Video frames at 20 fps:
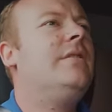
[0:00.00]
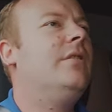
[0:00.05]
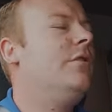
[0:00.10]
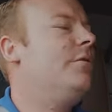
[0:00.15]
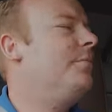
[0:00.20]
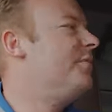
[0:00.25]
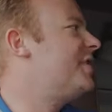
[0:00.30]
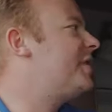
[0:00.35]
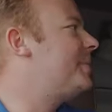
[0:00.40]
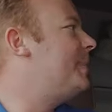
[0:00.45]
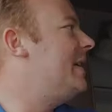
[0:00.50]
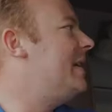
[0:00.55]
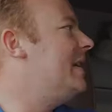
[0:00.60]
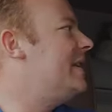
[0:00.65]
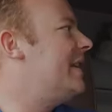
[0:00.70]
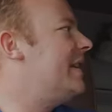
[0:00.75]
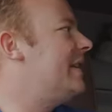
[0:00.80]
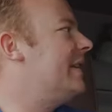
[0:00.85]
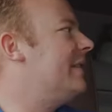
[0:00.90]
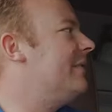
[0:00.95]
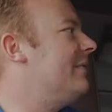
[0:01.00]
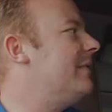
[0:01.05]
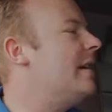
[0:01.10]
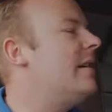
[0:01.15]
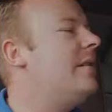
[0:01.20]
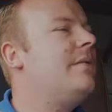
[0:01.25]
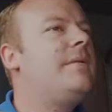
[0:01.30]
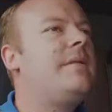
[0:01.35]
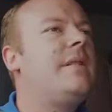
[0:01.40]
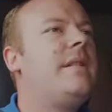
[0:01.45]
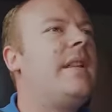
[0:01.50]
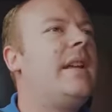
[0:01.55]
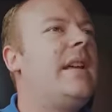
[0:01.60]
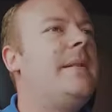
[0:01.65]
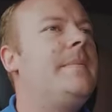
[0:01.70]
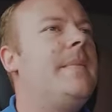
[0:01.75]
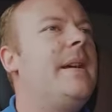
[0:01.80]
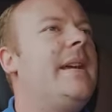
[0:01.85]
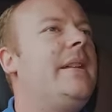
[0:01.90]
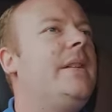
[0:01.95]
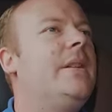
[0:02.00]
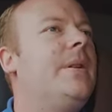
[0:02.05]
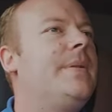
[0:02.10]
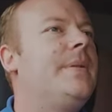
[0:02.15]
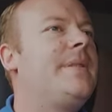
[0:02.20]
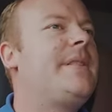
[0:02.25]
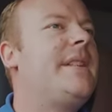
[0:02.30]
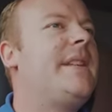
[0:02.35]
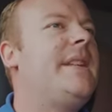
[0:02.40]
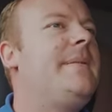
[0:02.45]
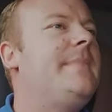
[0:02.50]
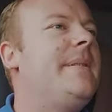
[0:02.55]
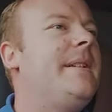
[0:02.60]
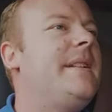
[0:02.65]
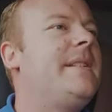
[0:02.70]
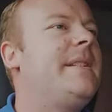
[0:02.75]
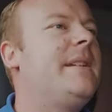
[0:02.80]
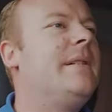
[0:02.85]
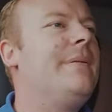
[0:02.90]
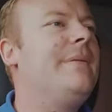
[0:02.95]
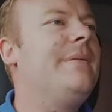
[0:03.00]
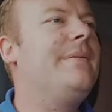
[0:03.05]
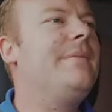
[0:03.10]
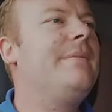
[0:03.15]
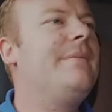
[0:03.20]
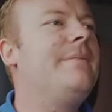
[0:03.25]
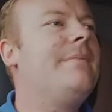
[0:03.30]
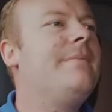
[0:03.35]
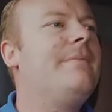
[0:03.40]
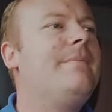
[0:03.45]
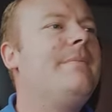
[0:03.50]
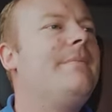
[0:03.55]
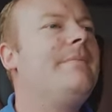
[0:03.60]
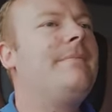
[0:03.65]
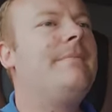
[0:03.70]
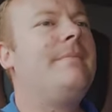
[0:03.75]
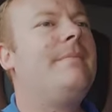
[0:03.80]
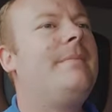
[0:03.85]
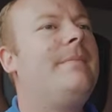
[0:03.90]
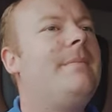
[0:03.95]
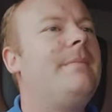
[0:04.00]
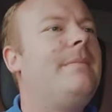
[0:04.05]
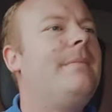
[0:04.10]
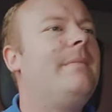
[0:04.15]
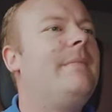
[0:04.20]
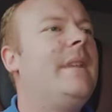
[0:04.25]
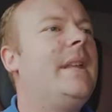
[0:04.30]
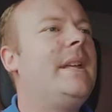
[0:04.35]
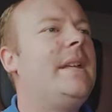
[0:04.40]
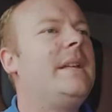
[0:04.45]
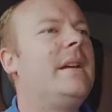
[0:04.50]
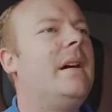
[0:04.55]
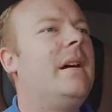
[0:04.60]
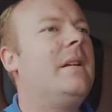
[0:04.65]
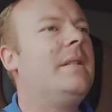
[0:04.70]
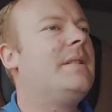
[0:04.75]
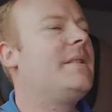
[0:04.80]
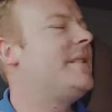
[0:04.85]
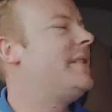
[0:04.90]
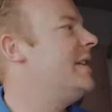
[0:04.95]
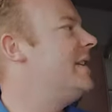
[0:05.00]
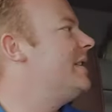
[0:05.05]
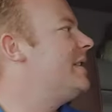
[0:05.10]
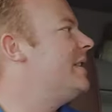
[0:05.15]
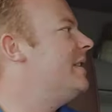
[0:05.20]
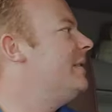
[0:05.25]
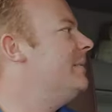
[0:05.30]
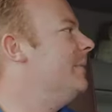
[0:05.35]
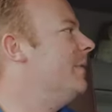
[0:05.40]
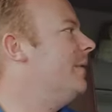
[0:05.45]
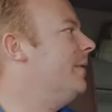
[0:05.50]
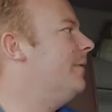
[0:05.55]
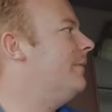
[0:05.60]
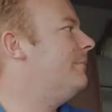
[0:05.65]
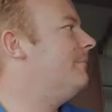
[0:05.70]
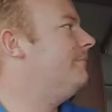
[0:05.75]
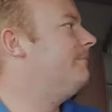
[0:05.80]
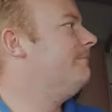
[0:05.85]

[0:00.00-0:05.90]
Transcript: normal speed down that road they may not see me till they can't see us anymore.